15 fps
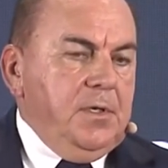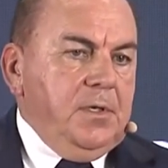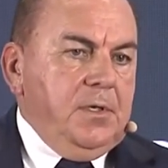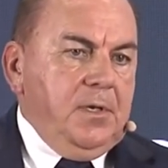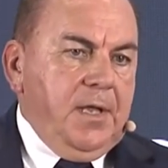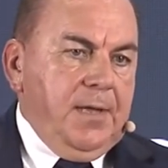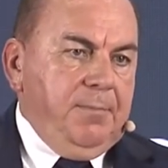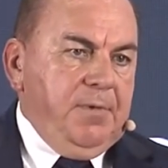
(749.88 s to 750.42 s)

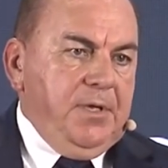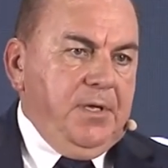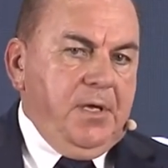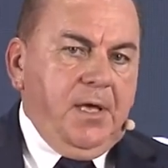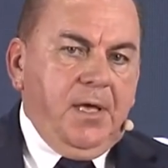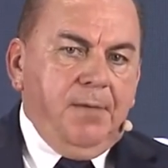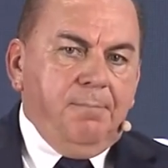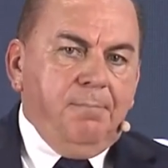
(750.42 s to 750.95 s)
namely
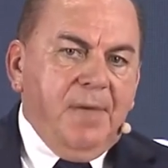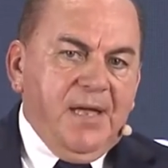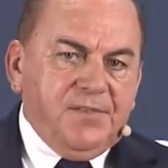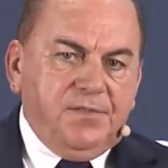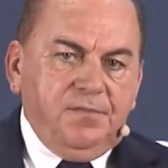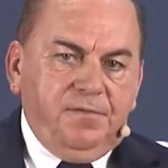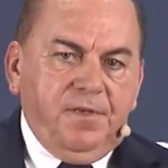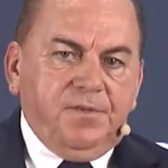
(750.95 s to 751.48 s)
a
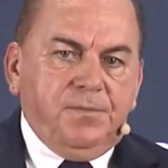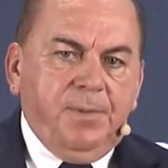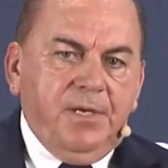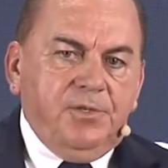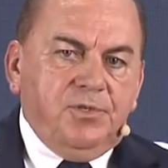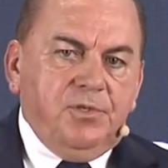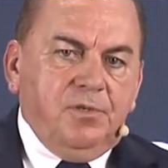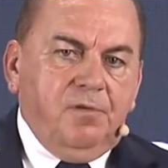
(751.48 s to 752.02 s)
massive
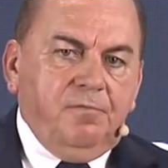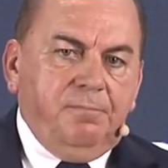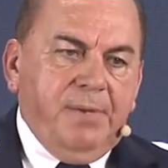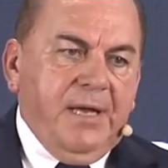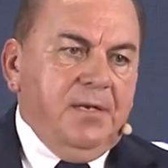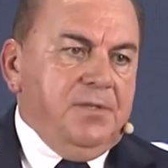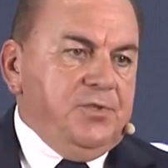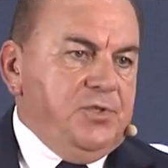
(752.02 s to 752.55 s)
expansion of
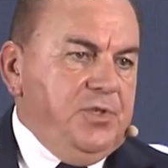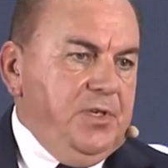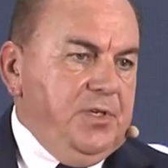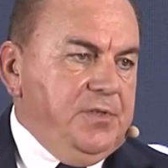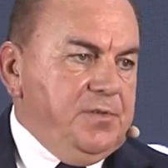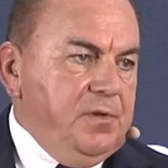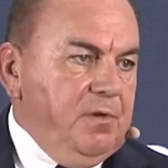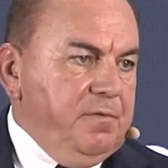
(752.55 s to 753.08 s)
balance
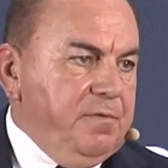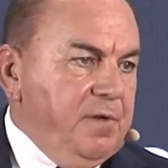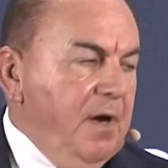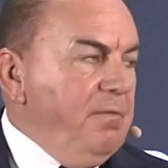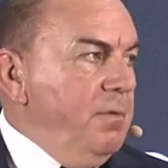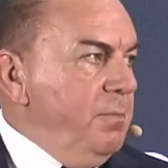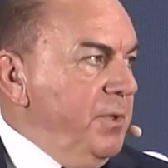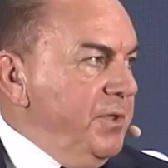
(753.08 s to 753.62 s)
sheets of
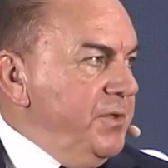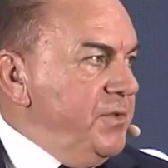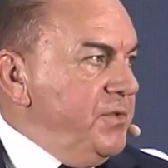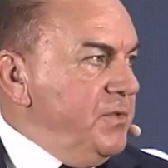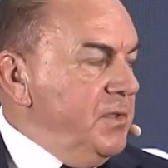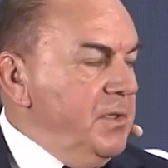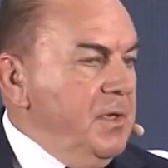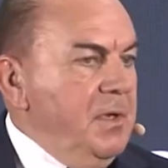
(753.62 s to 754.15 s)

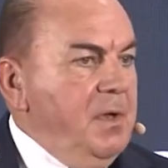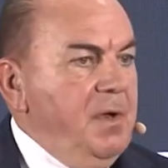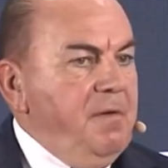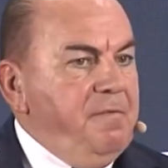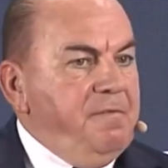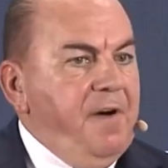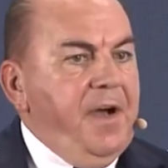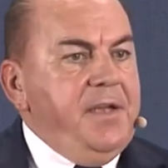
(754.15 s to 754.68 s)
governments,
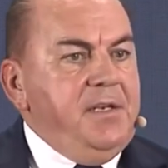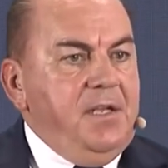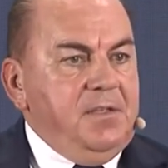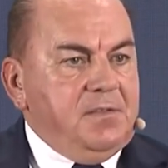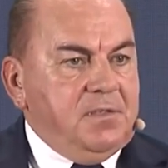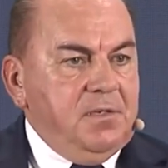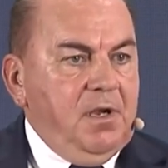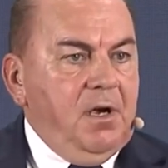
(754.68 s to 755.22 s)

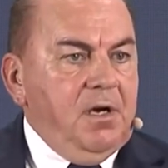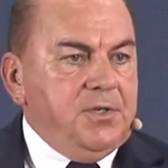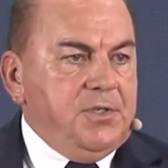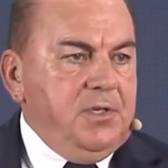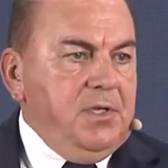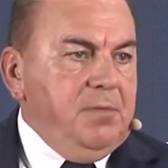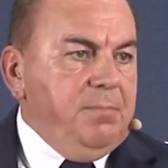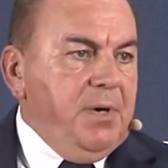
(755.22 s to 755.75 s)
financed
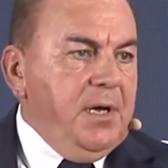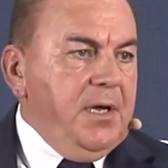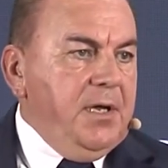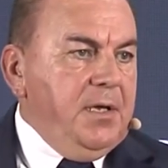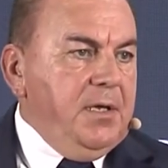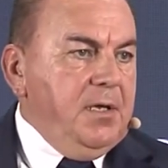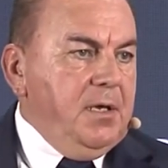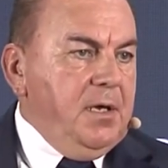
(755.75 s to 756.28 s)
largely
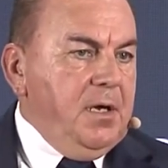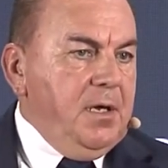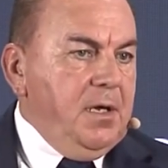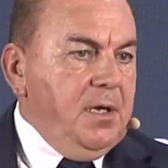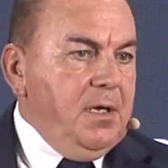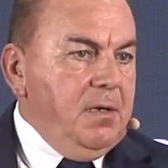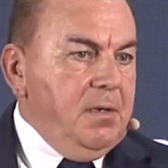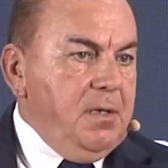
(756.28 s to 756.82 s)
by
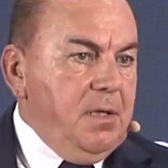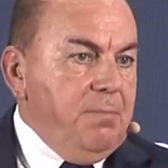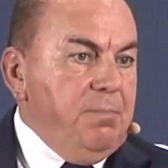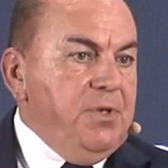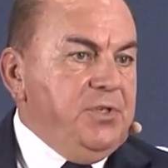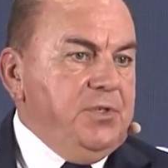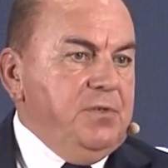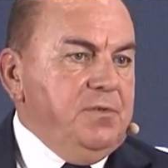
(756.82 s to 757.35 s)

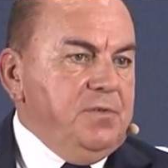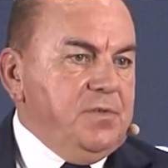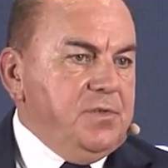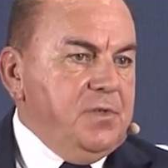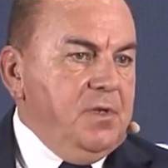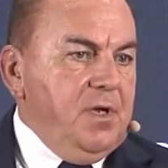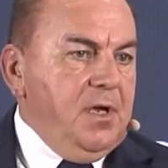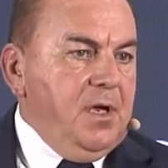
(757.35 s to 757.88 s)
emissions
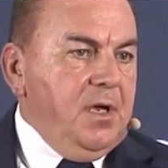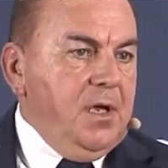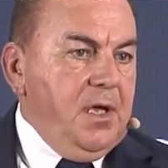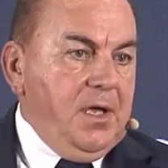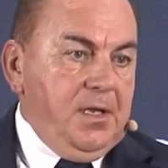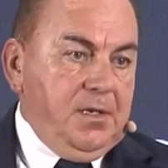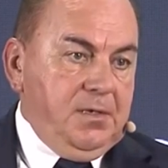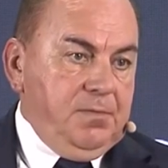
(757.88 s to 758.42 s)

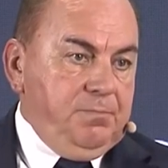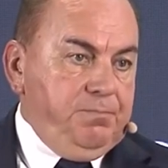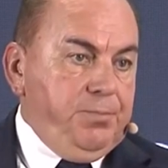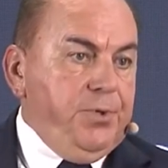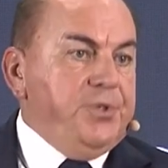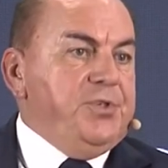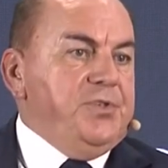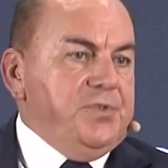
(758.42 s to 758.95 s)
and
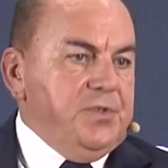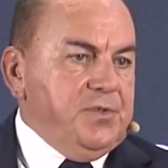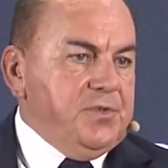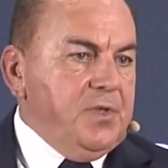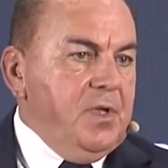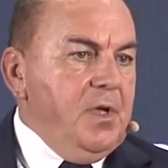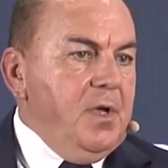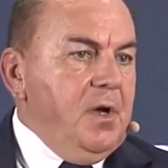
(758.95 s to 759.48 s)
purchases
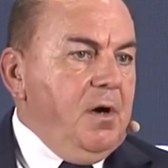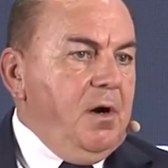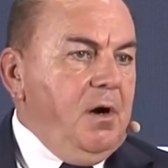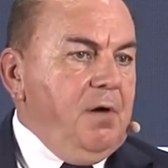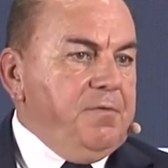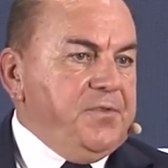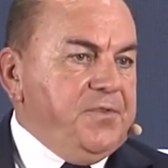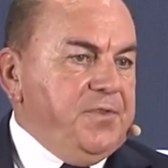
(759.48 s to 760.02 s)

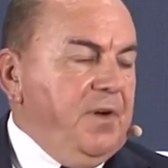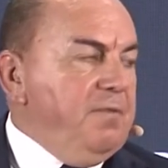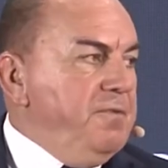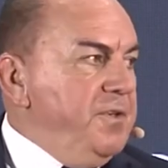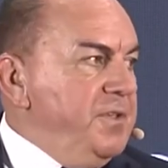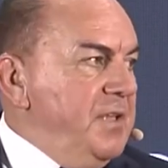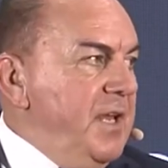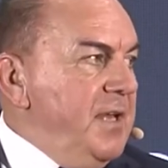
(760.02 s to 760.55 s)
of
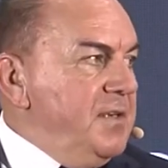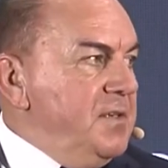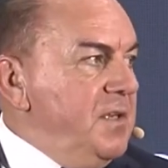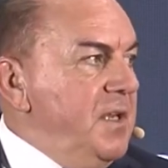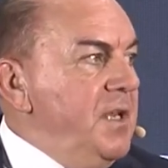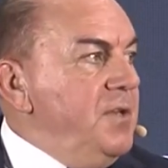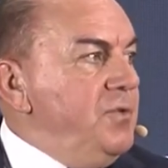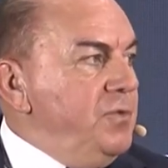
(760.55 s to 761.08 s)
sovereign debt
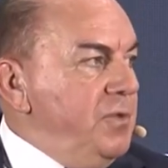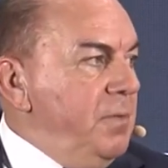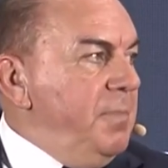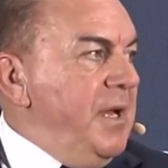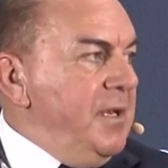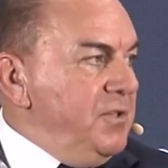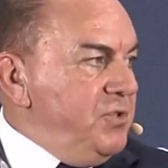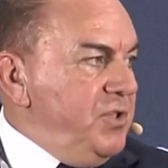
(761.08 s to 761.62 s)
into the
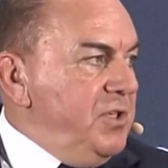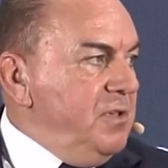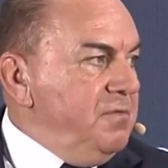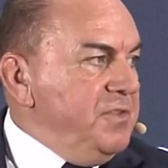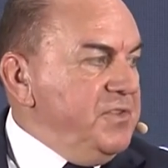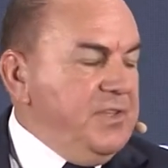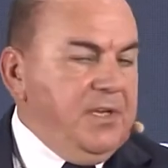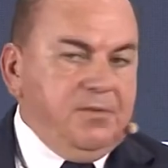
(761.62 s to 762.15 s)
balance sheet of
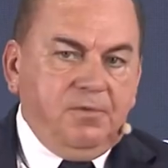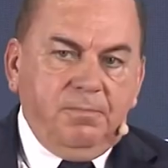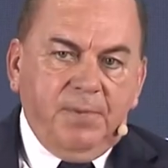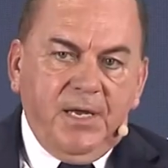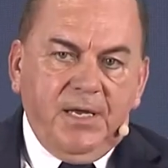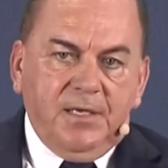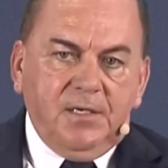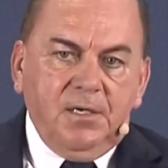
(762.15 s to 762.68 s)
a central
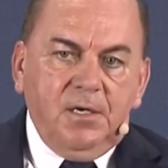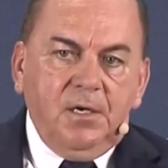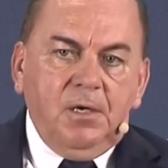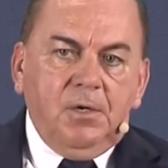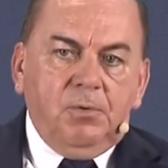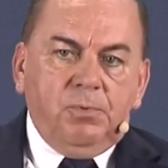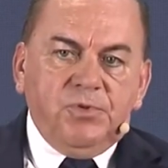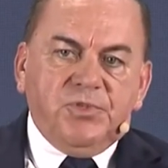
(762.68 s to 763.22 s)
bank,
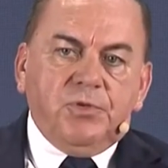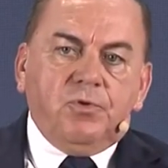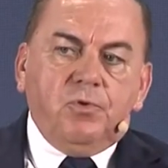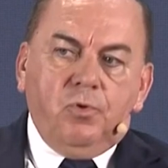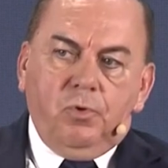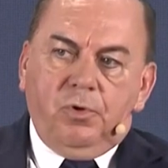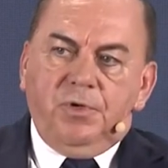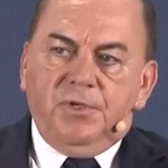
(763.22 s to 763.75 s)
was a
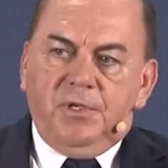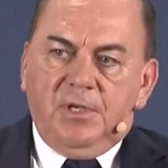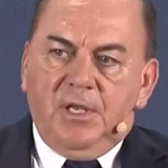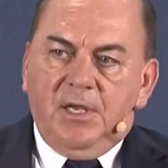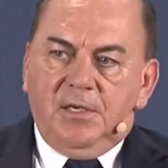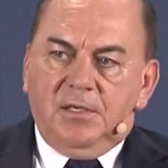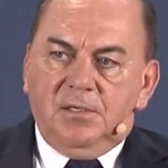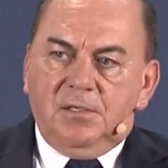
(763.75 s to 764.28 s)

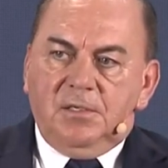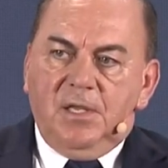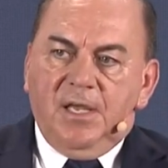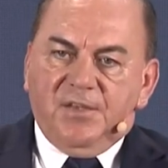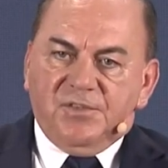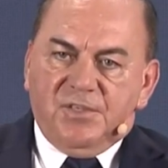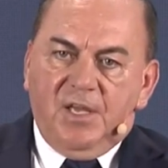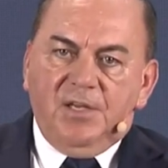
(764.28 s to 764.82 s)
coordinated
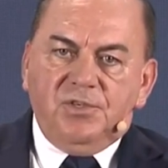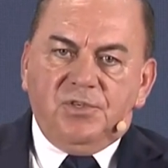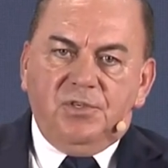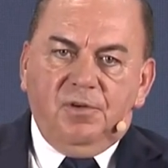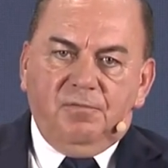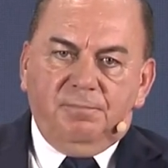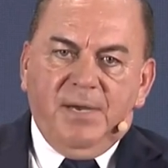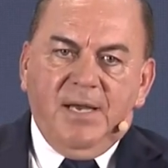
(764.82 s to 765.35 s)
extension
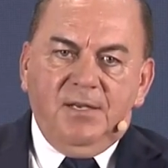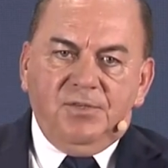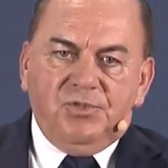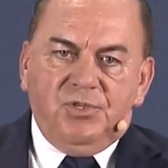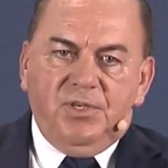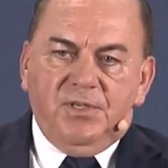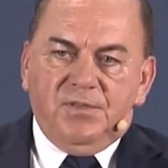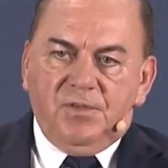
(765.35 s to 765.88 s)
of balance
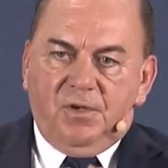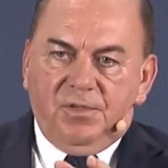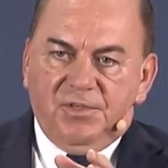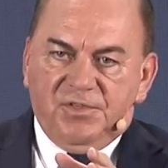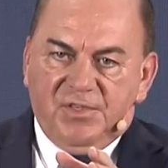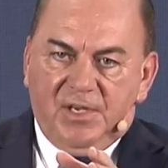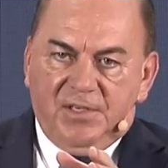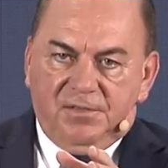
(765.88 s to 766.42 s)
sheets on the
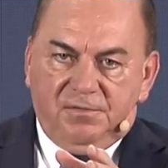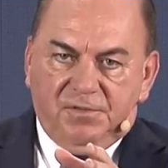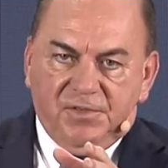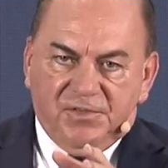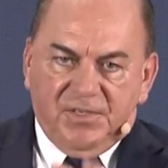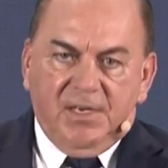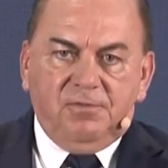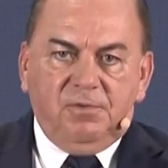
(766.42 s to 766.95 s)
sides of the
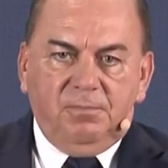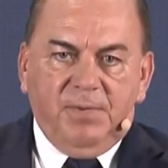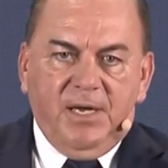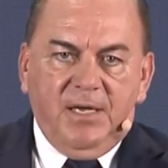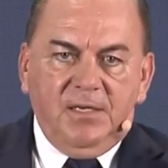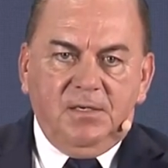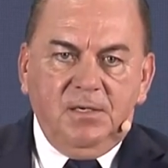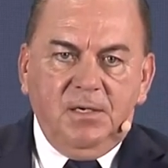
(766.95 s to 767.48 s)
central
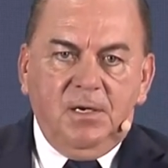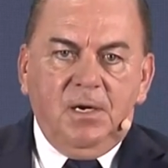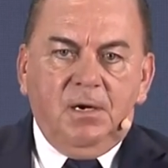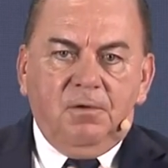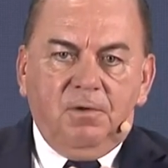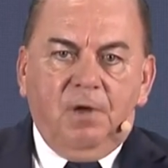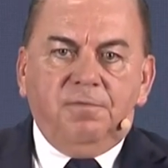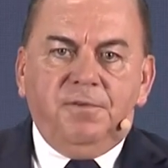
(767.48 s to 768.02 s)
bank,
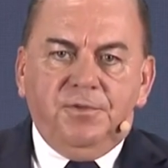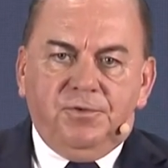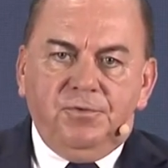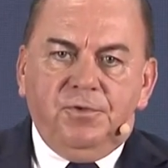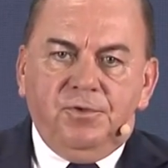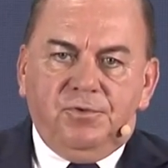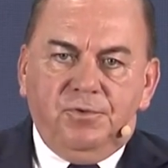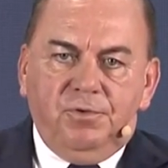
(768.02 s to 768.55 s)
roughly to
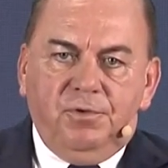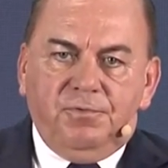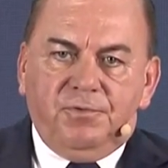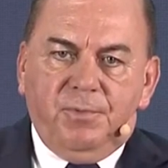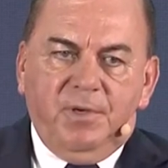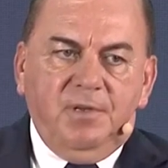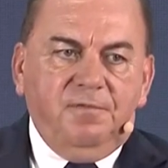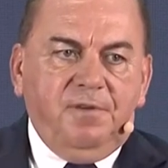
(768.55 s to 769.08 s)
the tune of
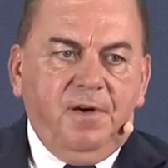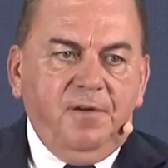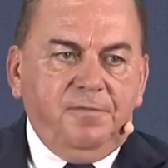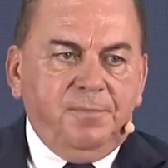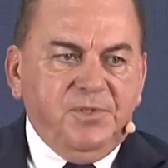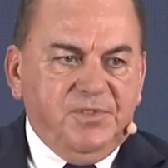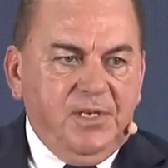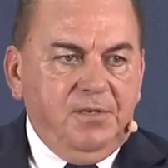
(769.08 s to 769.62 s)

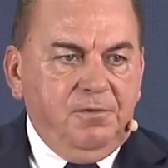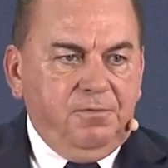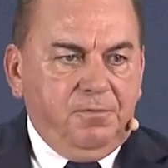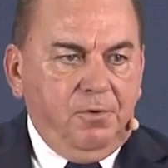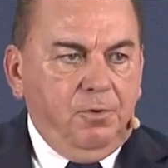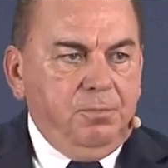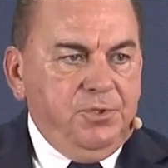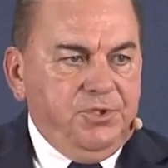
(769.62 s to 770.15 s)
25% of
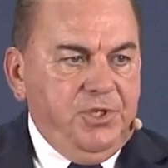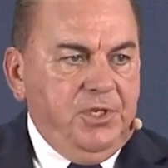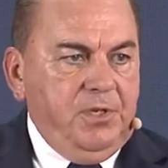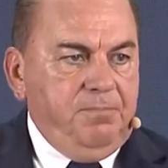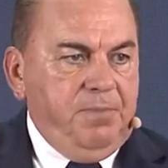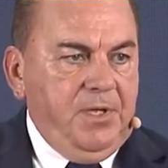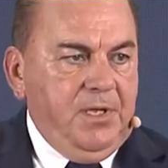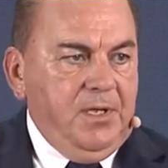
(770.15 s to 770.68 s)
global
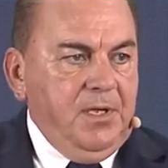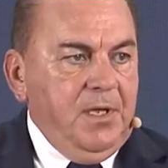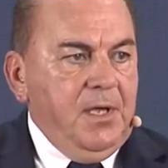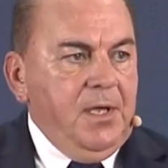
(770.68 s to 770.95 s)
GDP,